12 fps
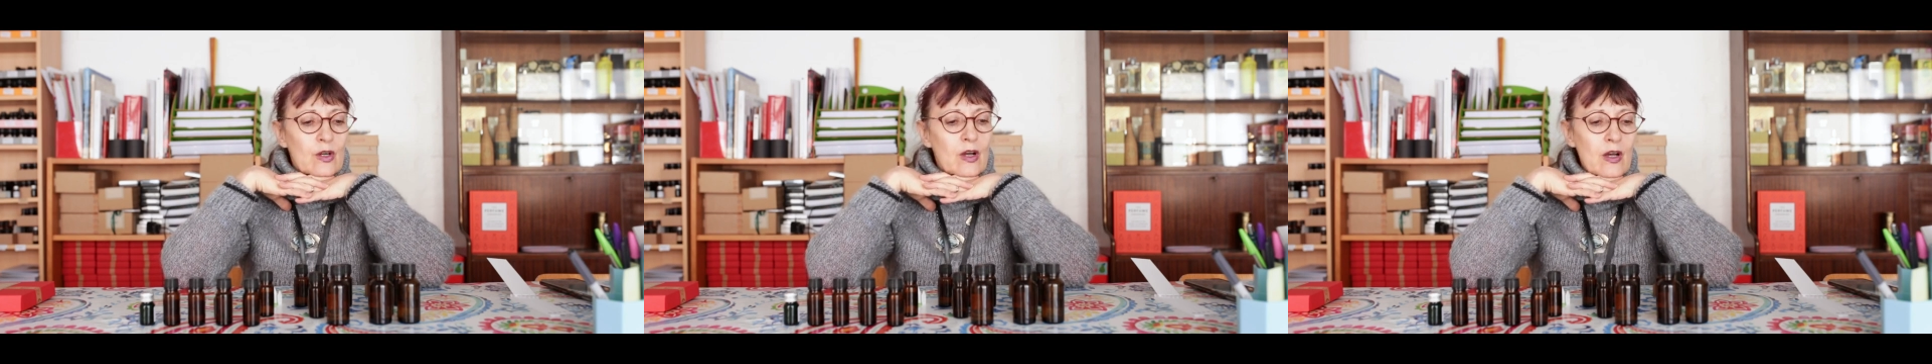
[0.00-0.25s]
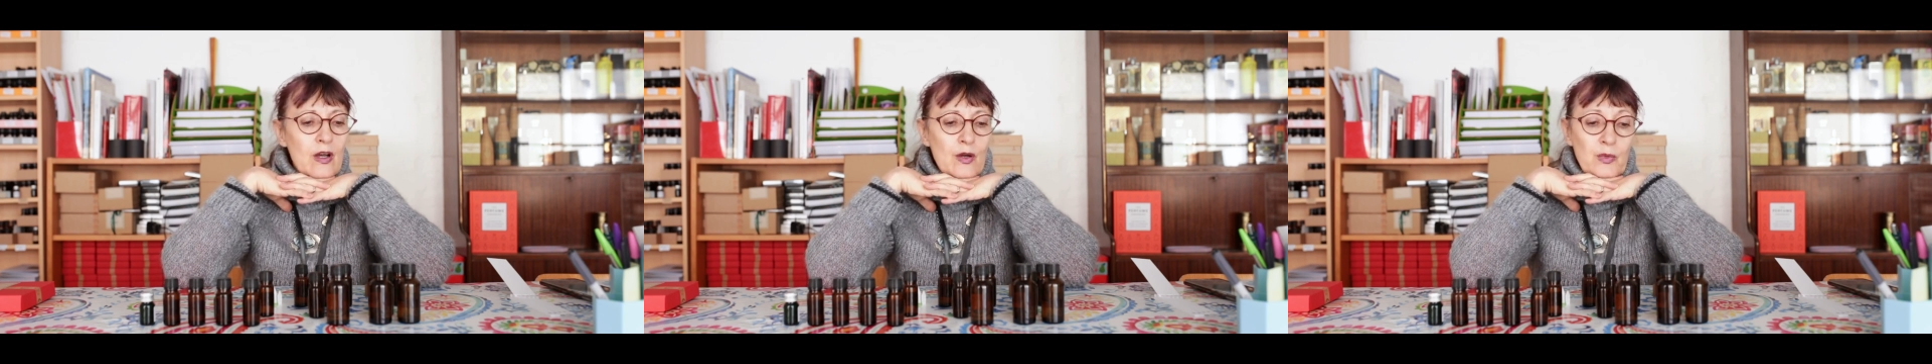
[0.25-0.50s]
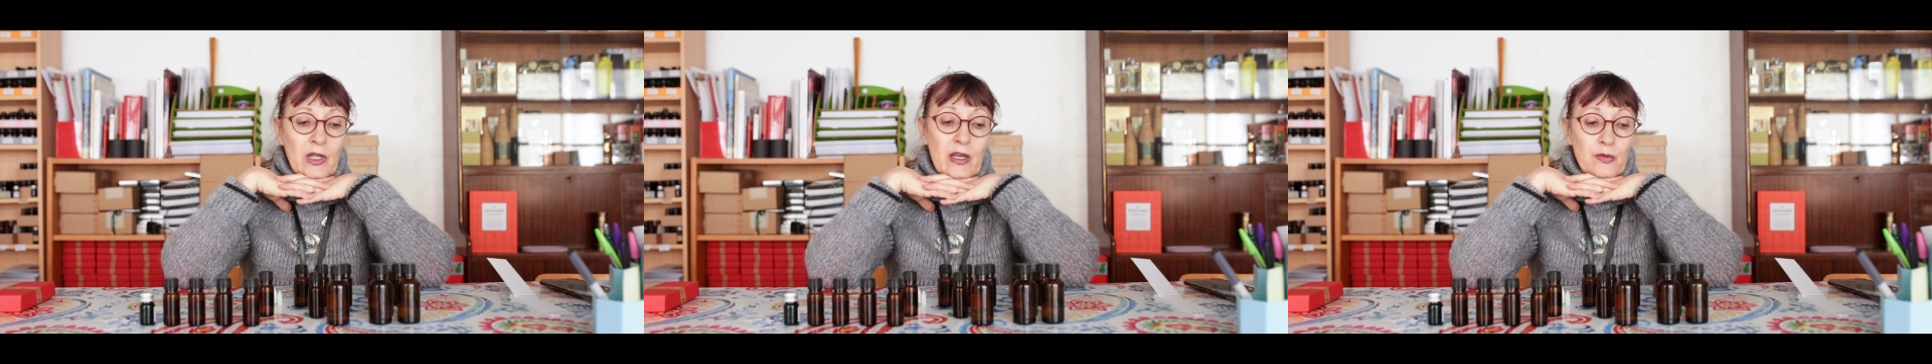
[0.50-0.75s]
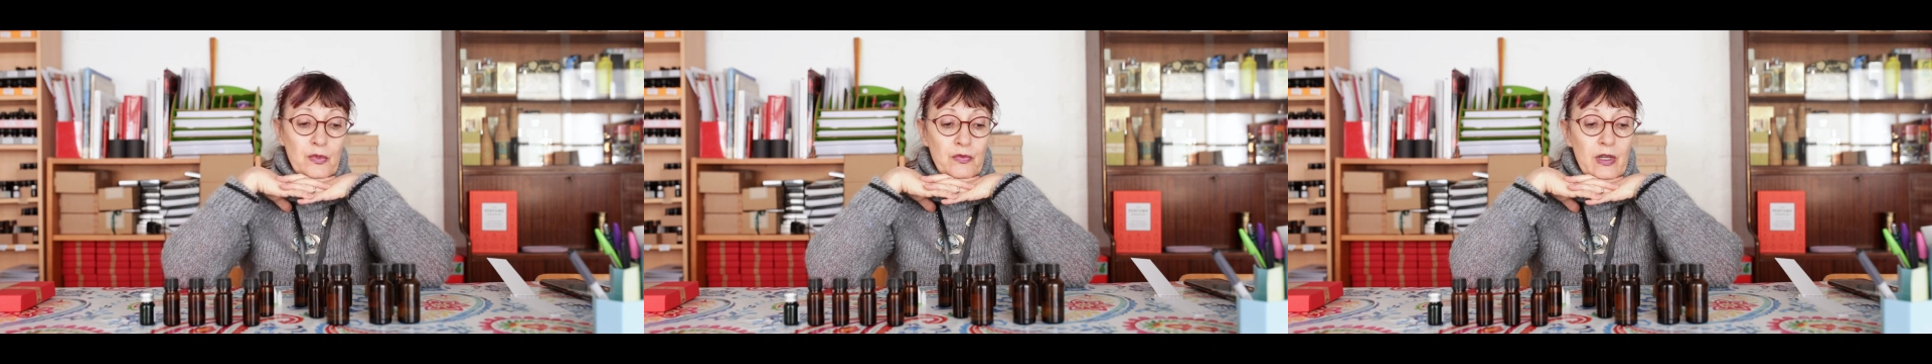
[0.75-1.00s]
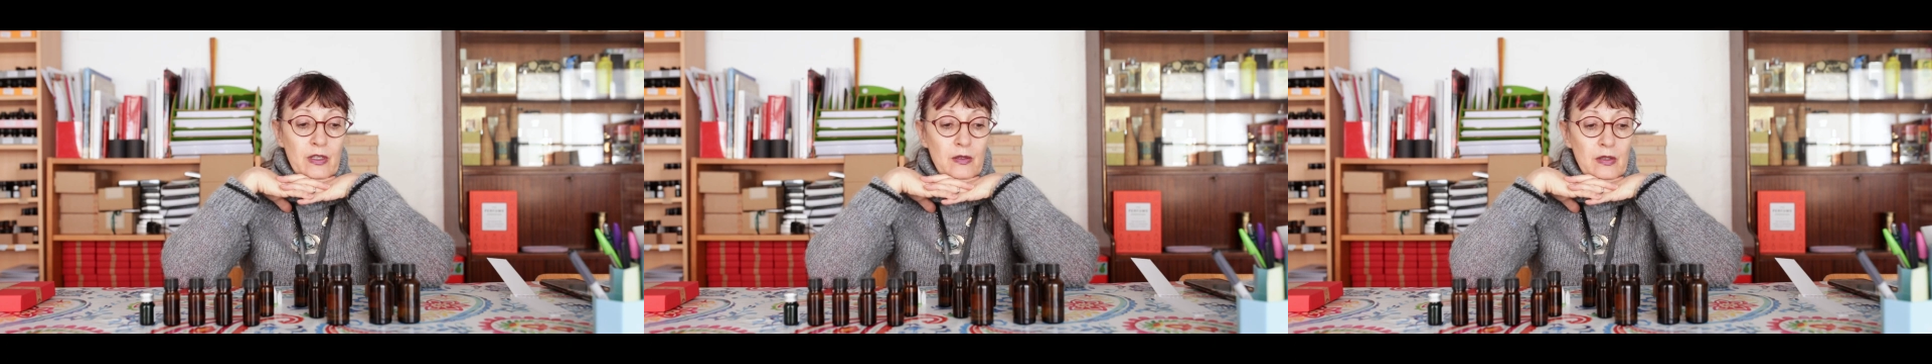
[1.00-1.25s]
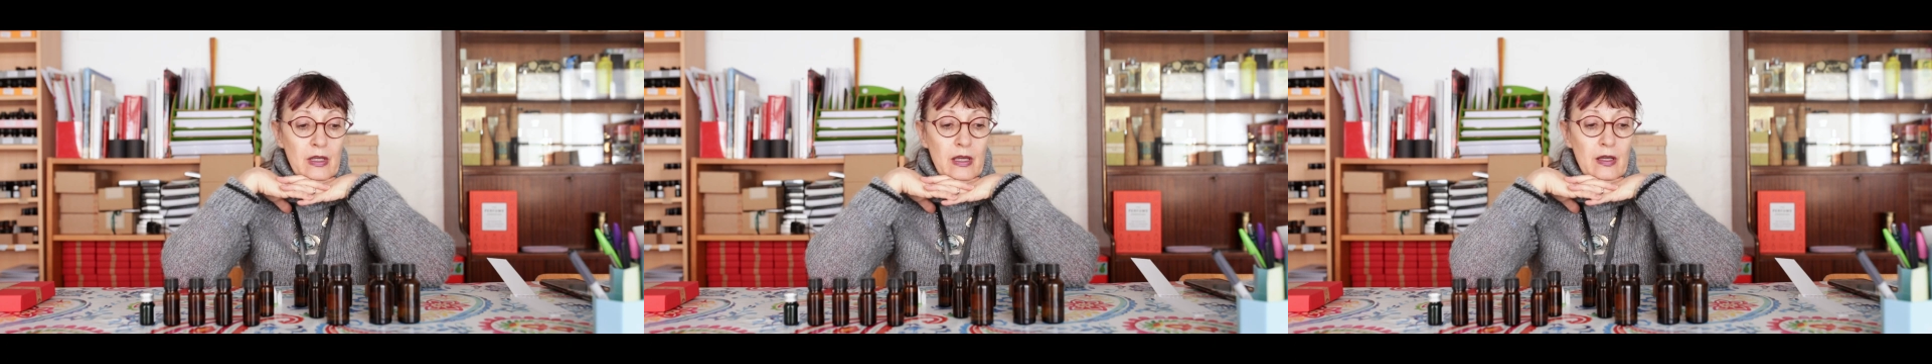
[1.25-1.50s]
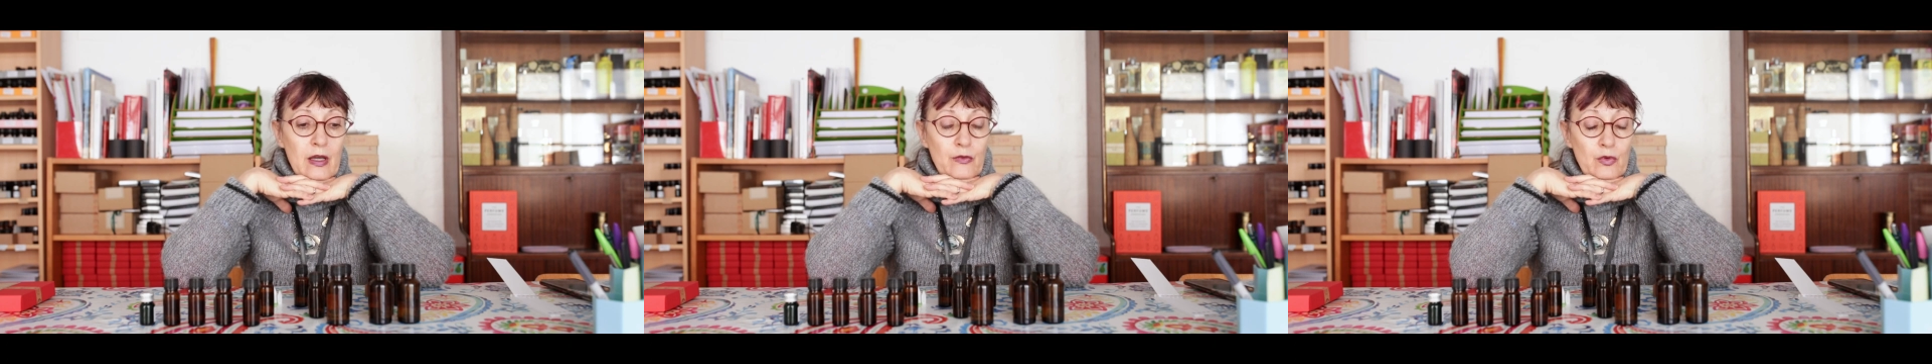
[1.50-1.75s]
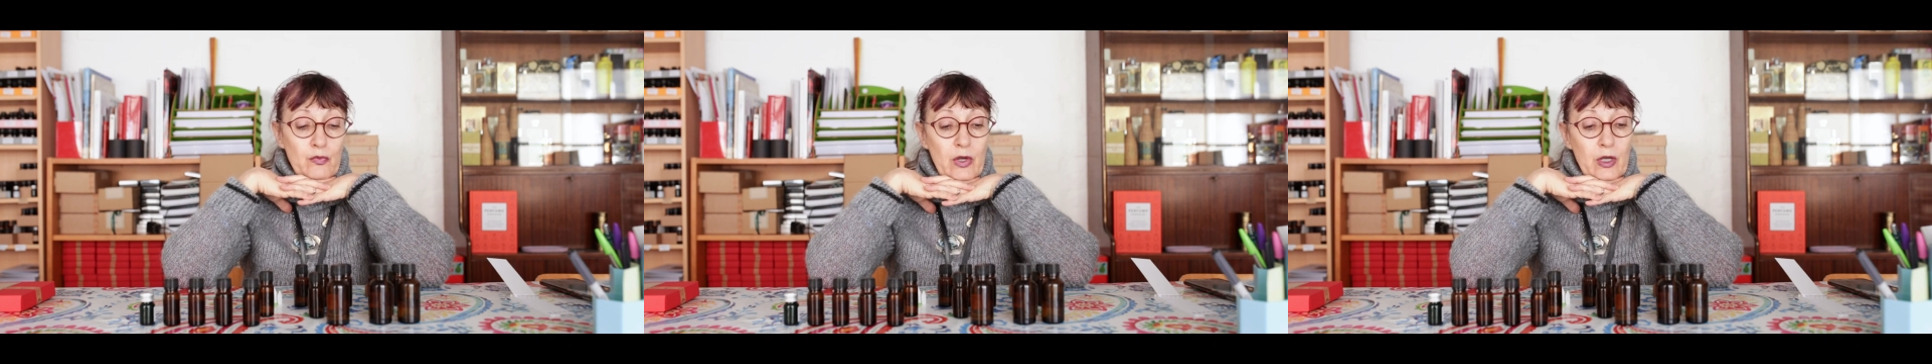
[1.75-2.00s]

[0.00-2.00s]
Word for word: Ah, well, I would recommend I would